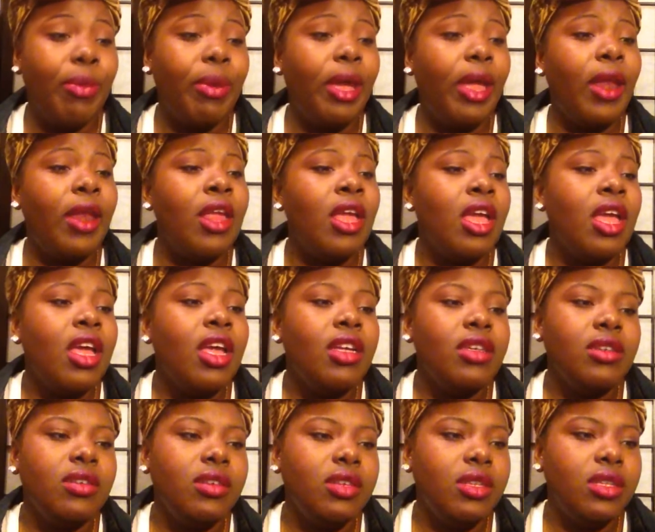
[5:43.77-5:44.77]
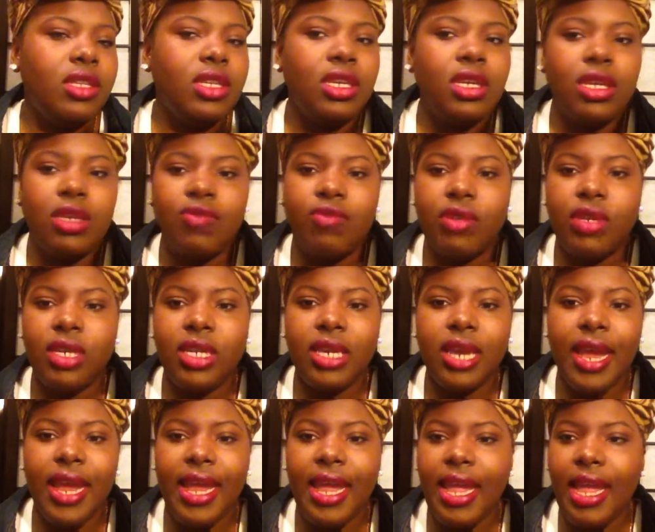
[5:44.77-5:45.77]
But you just need a really
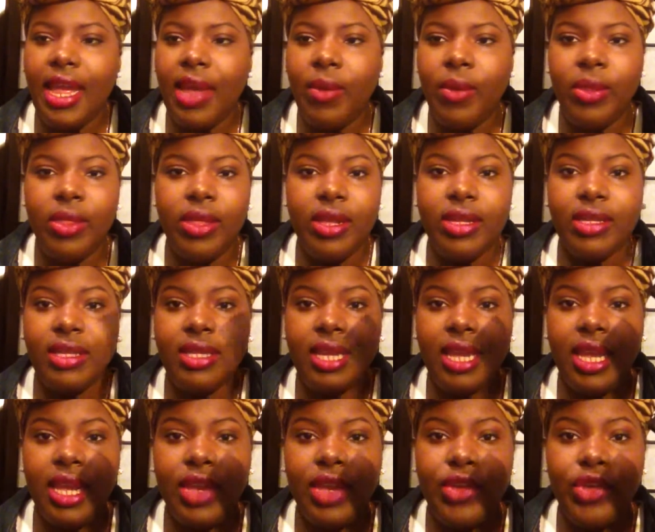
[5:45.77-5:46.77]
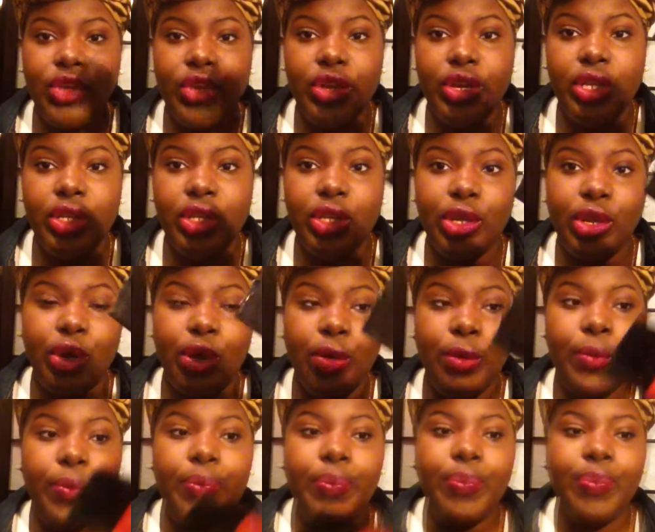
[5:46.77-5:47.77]
light hand with this and you're good to
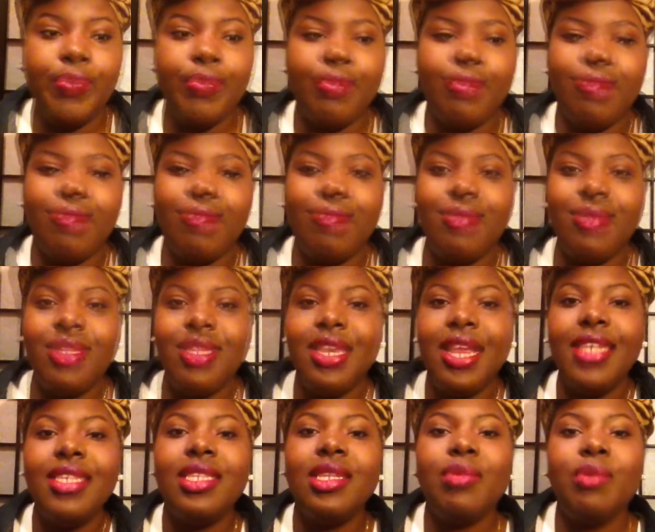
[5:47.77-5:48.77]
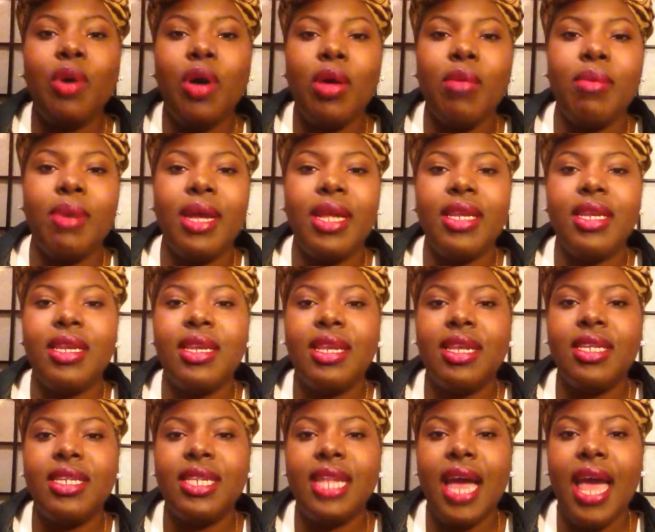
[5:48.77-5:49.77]
go. Next up on my
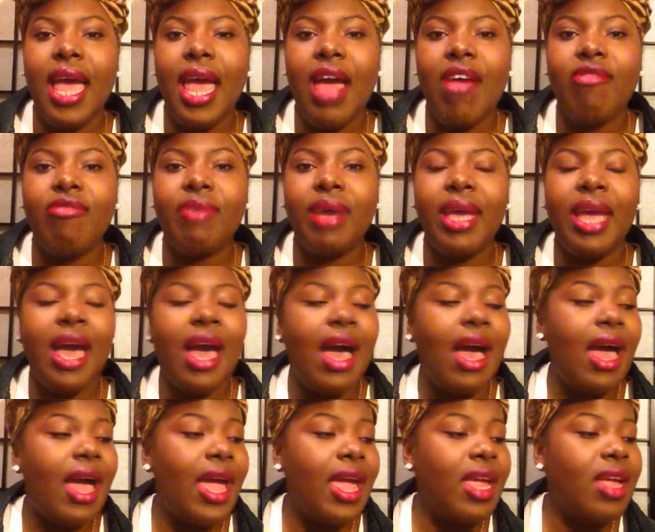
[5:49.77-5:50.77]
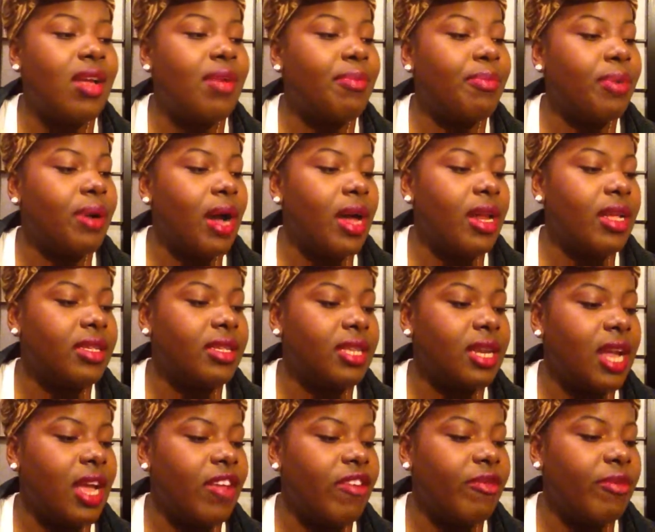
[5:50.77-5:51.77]
list, I have my eye products
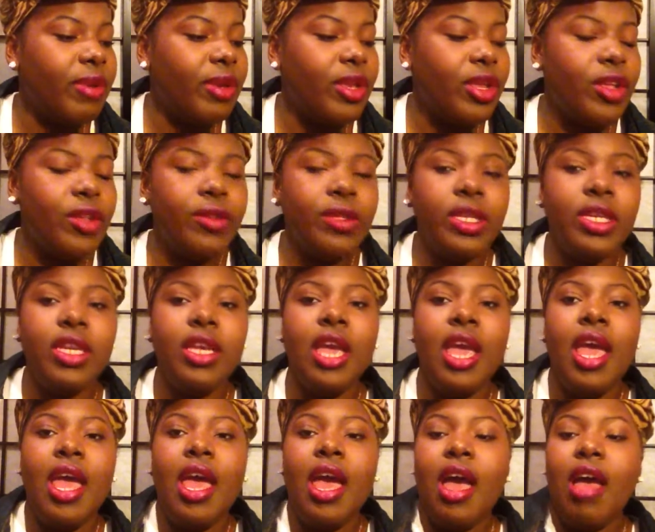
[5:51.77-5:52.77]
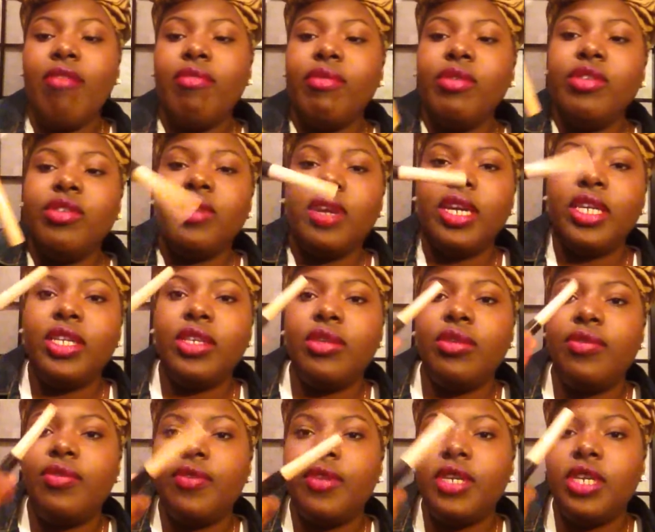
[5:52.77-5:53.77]
that I've been using. I've been trying
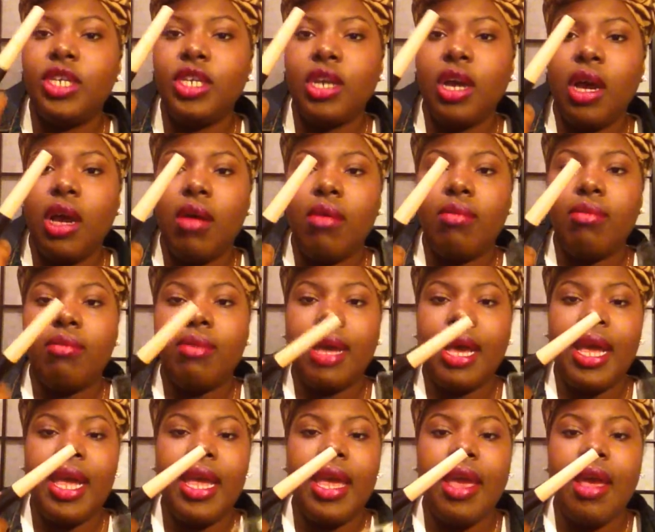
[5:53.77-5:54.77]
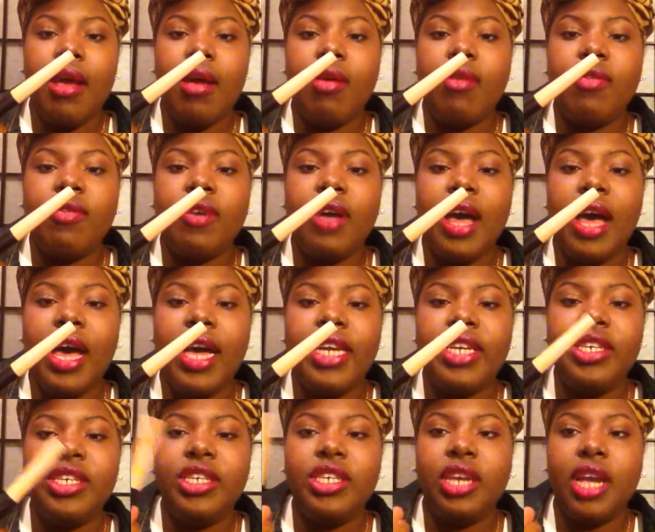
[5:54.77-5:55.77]
to finish up my e.l.f.
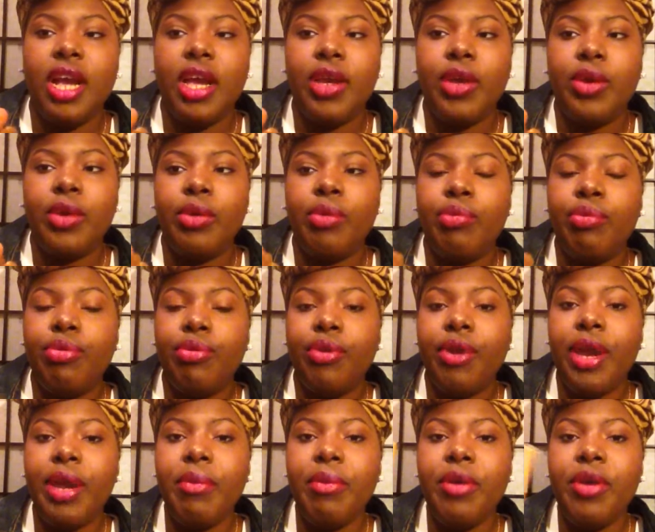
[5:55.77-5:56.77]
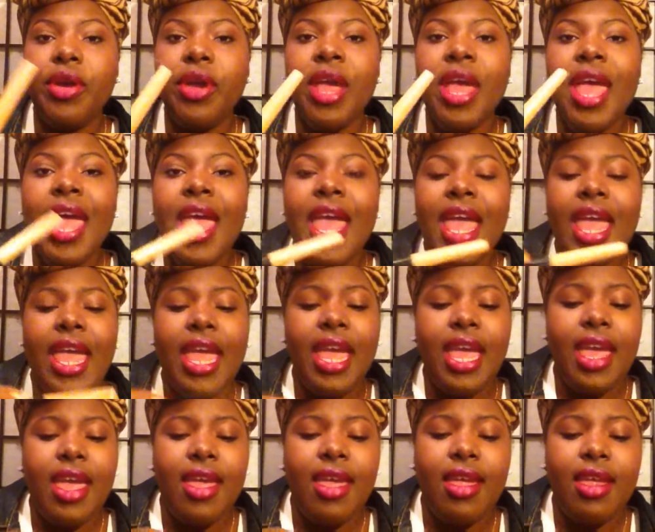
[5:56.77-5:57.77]
eyeshadow primer,
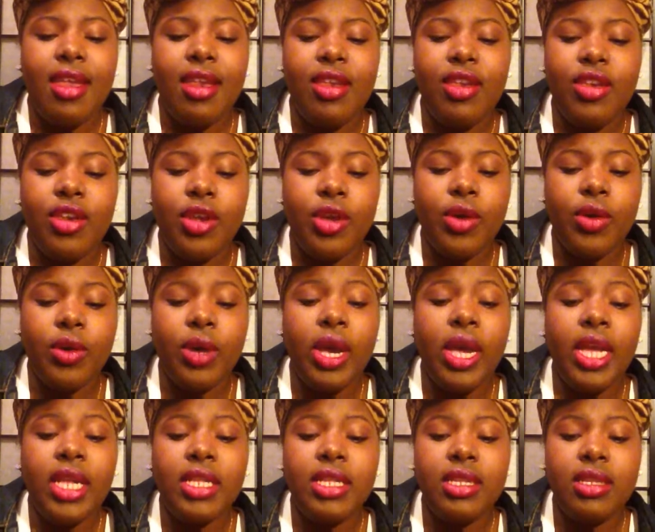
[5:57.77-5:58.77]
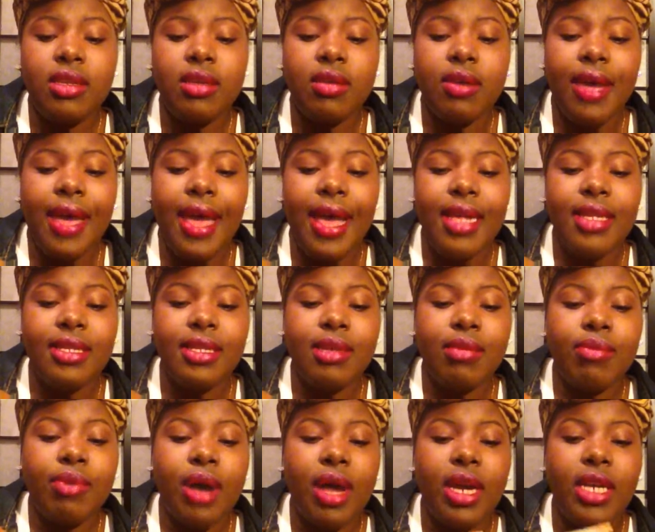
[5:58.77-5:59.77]
and you know, it still has
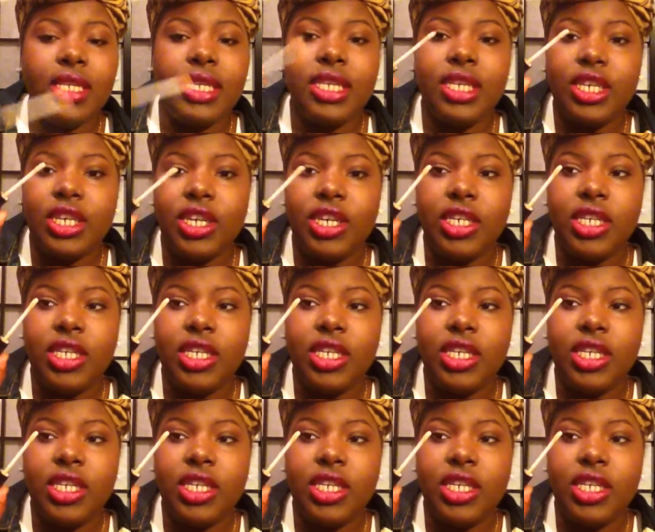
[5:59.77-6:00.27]
some products in here.